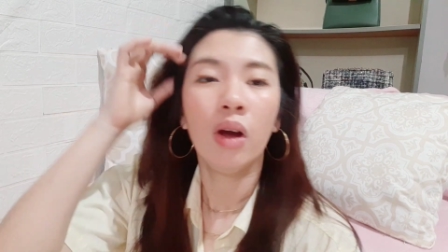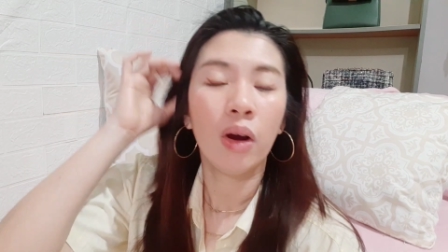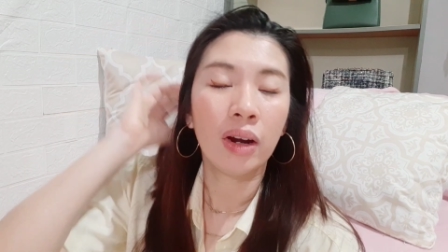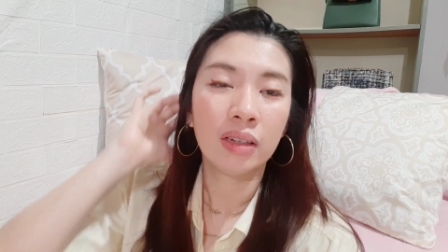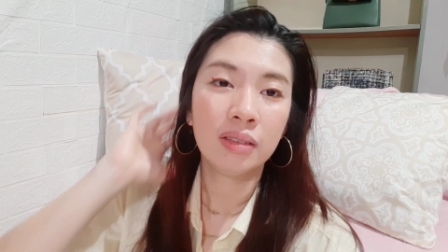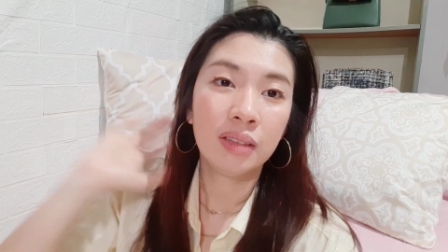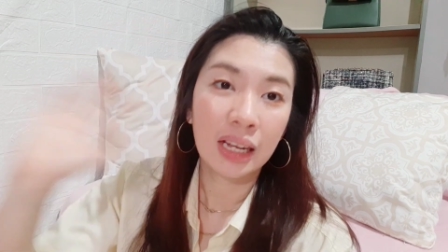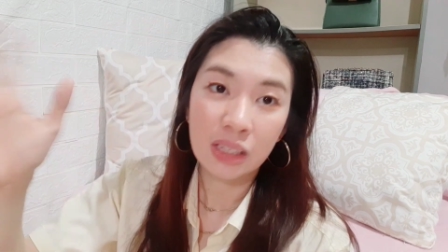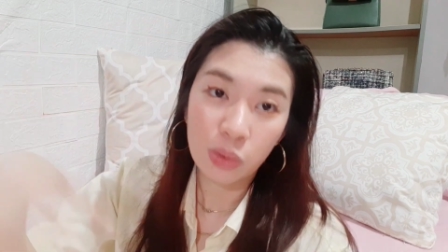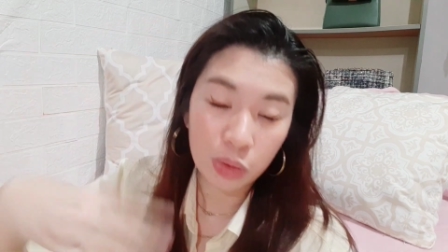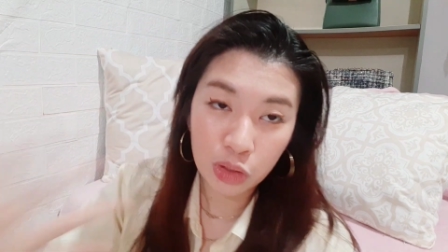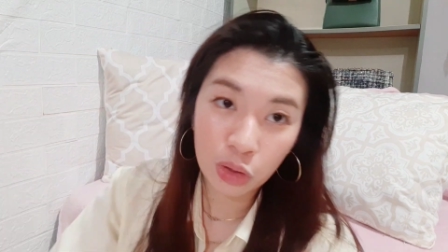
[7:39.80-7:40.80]
or
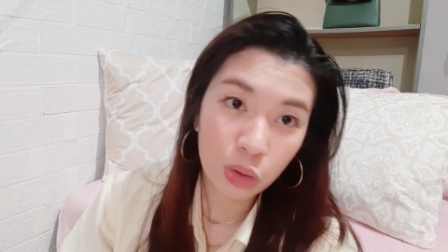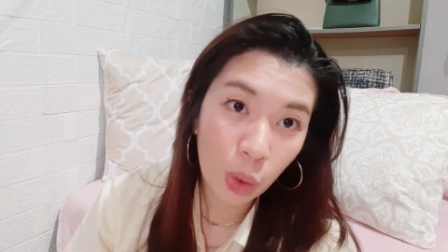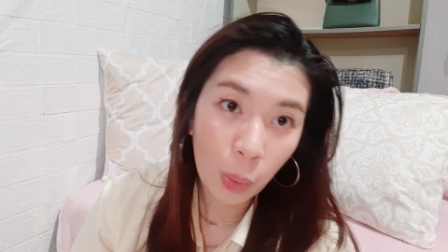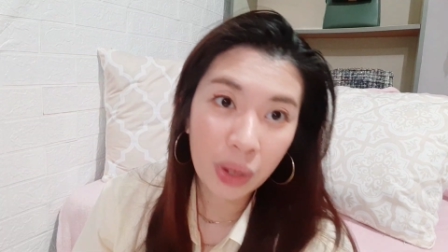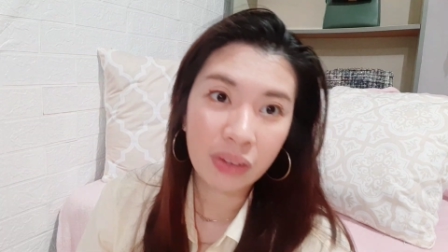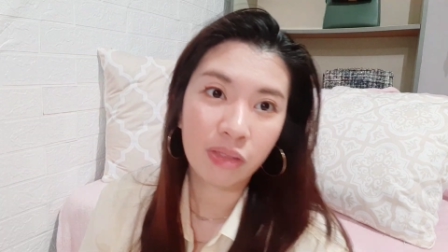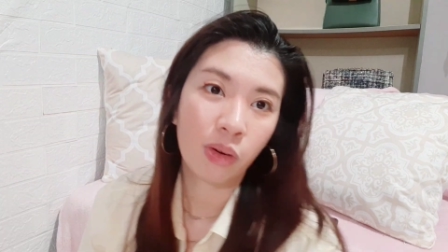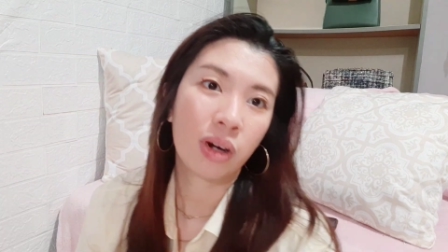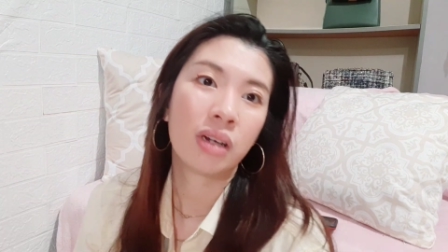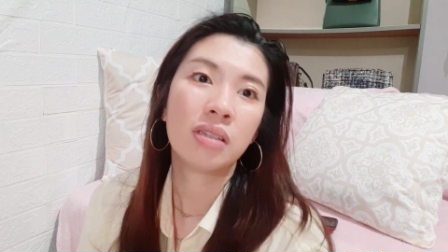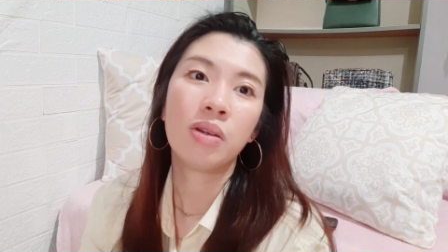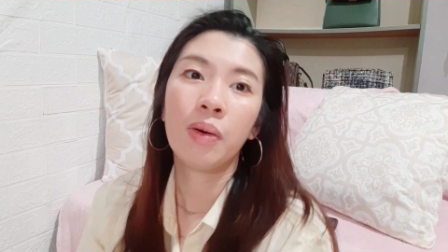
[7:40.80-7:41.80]
that's what you're going for.
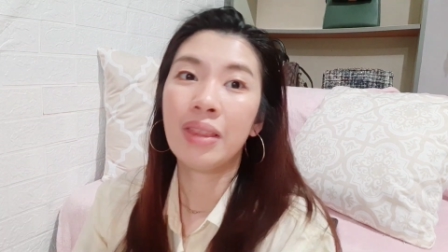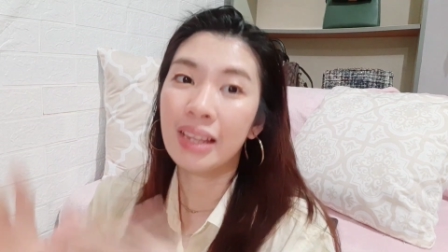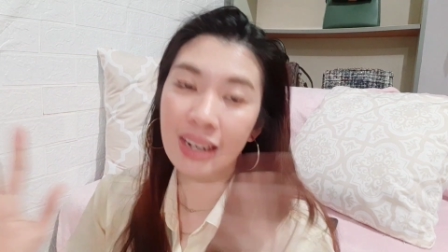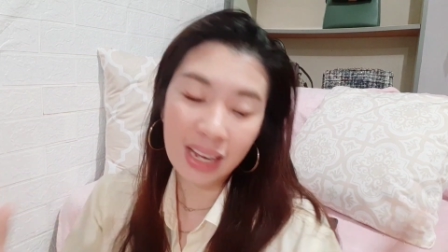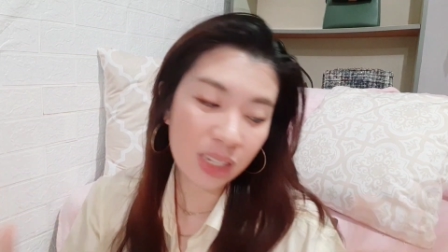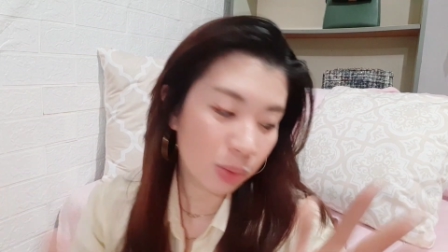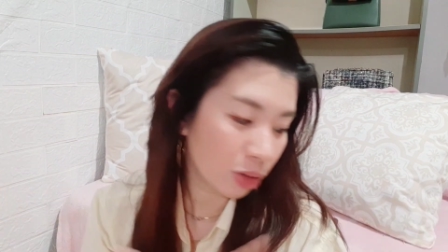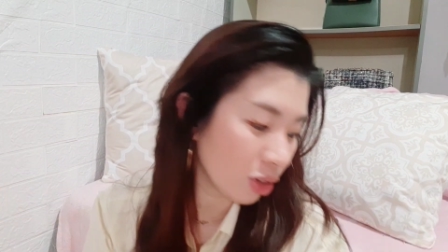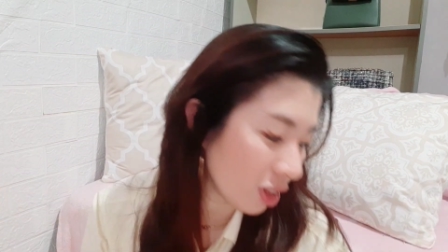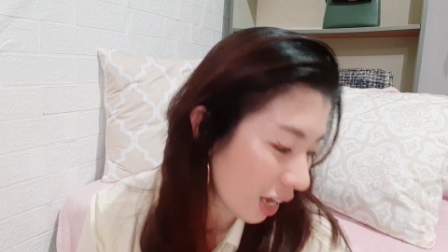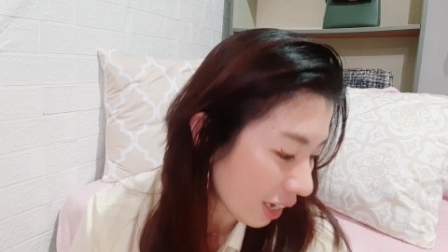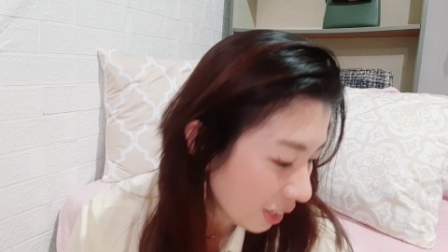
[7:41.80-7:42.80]
So the next one to
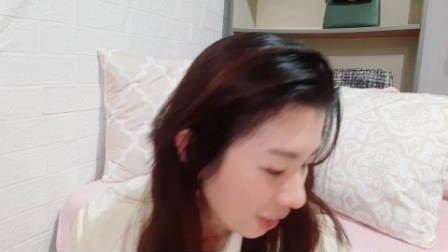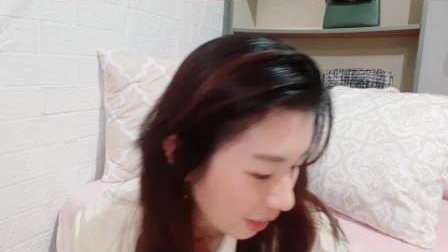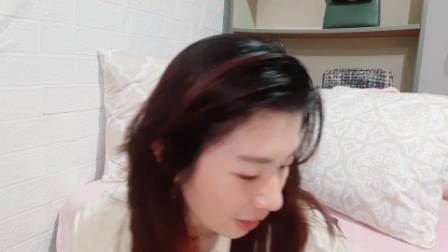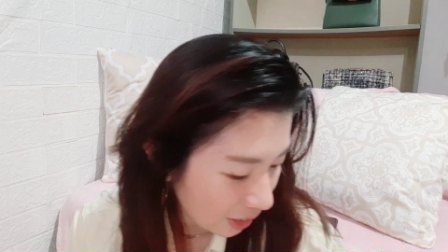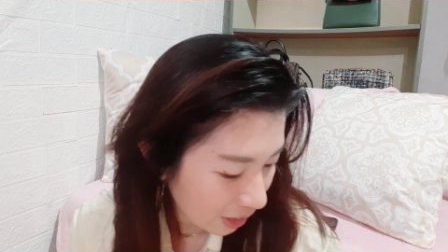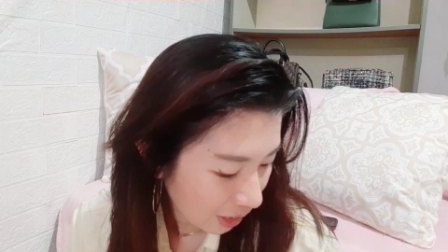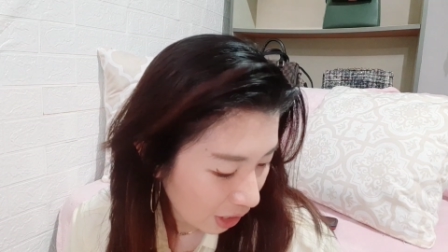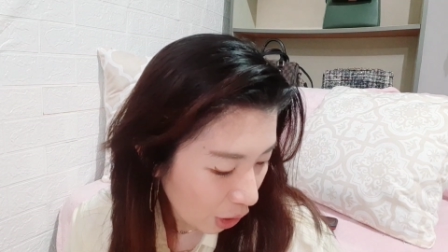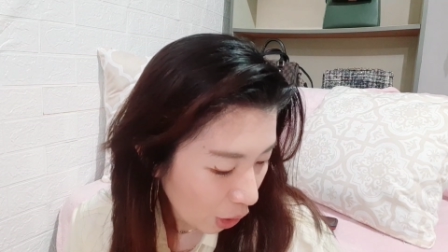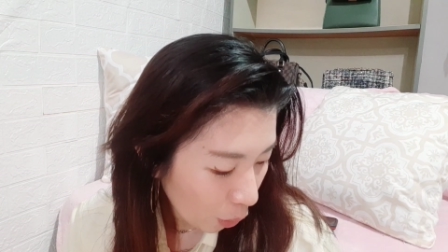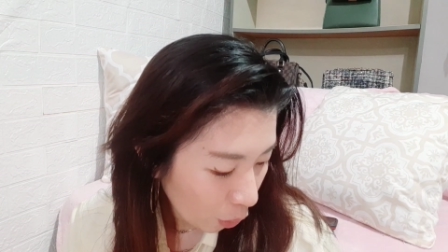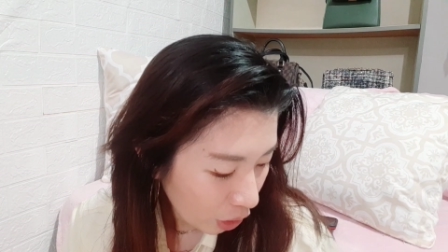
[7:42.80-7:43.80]
that is
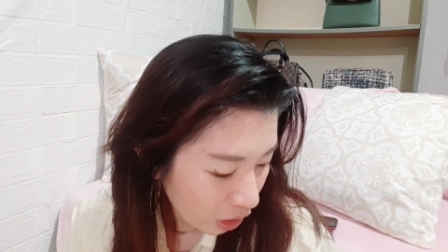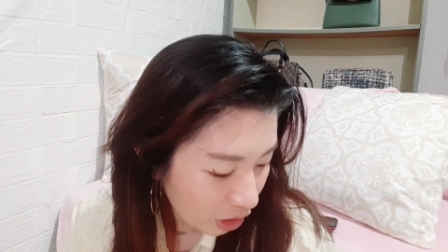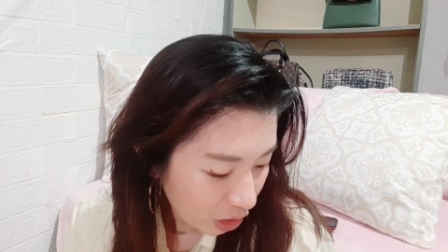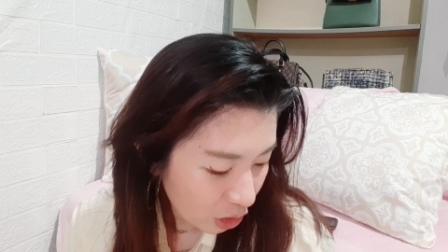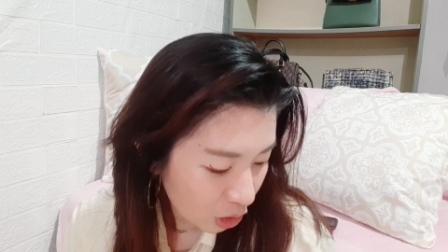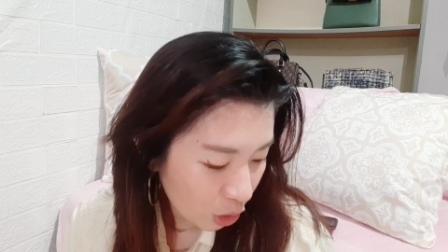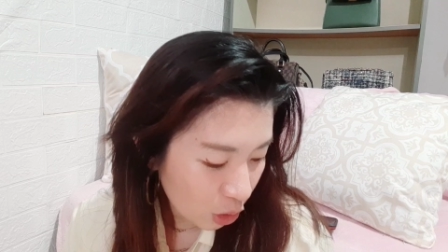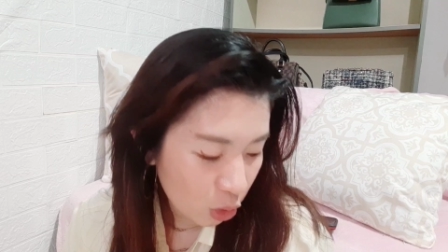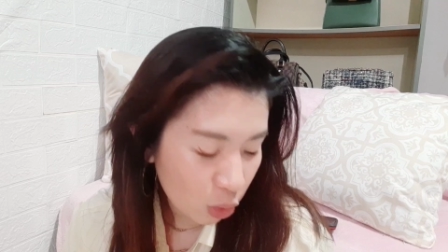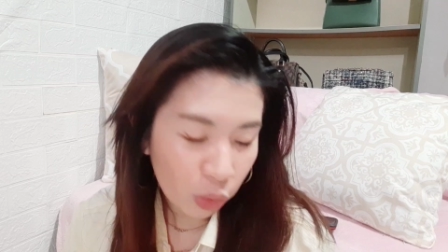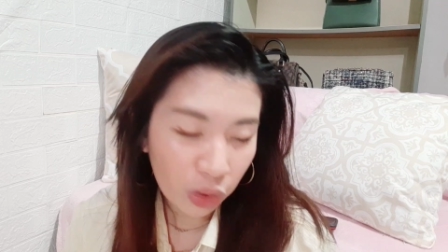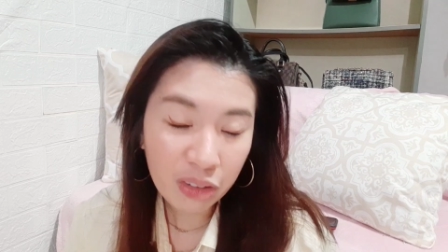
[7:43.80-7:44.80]
we're going to
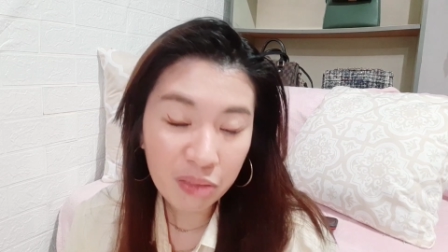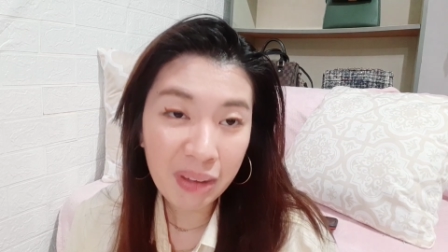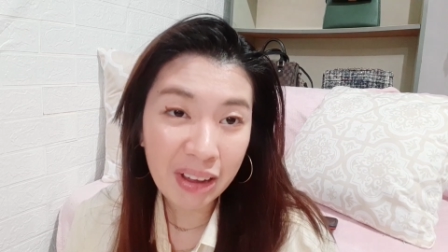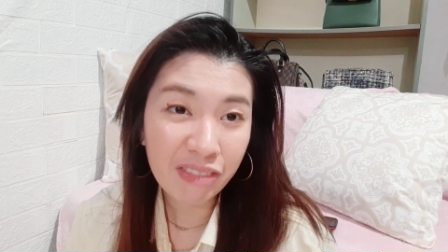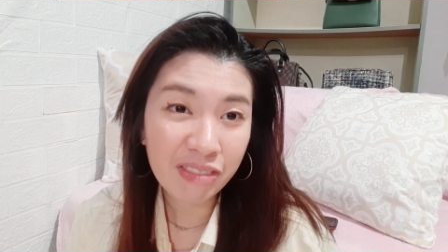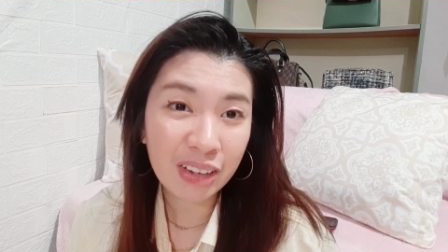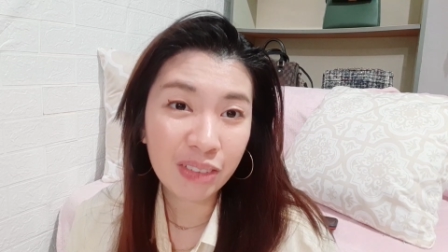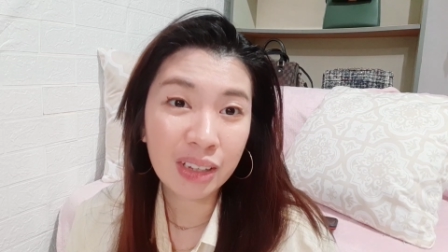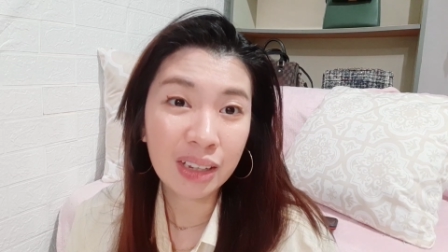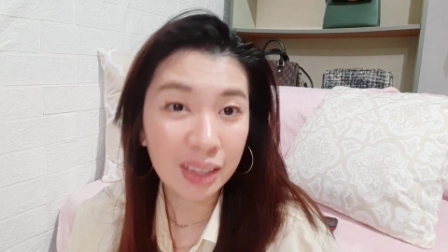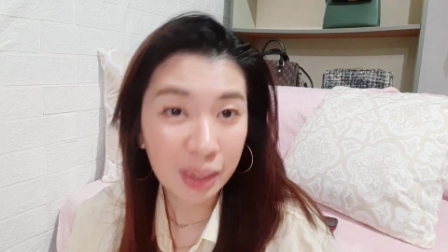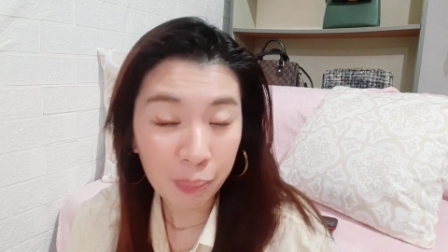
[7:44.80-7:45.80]
use one of my
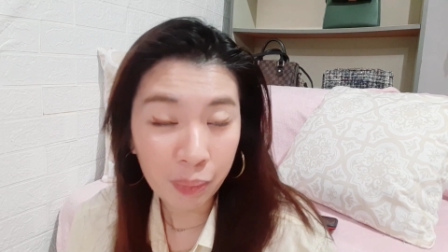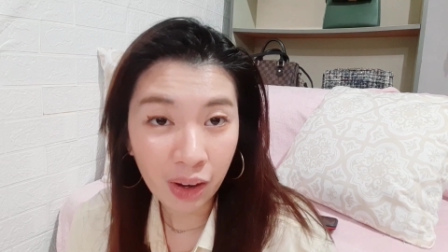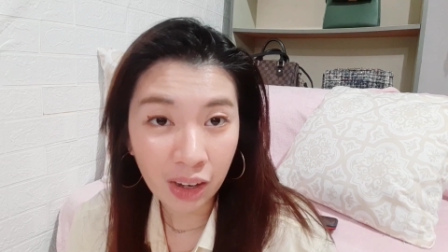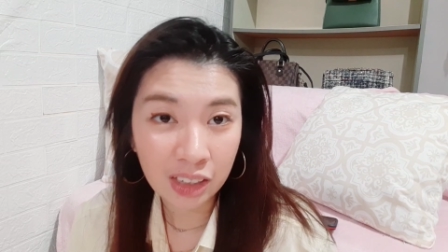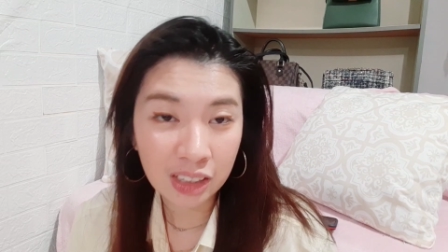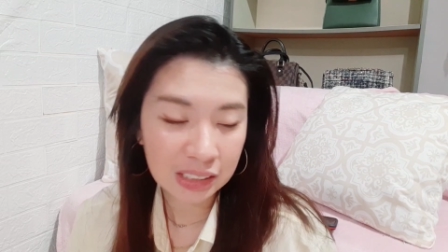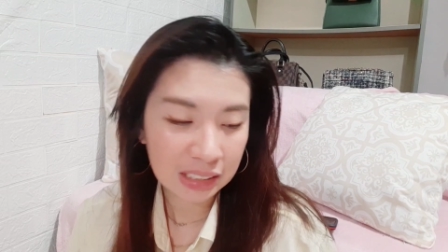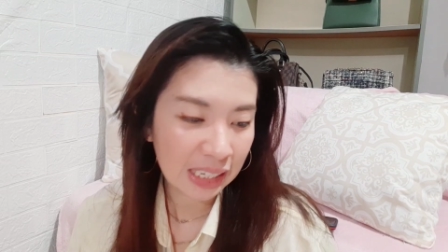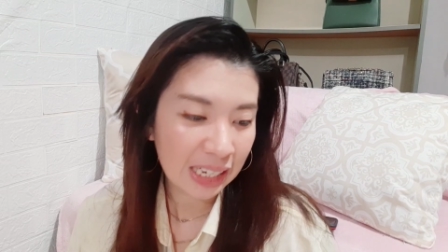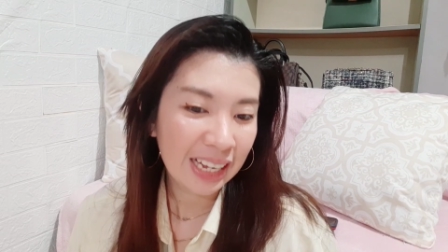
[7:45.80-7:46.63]
favorite lip colors.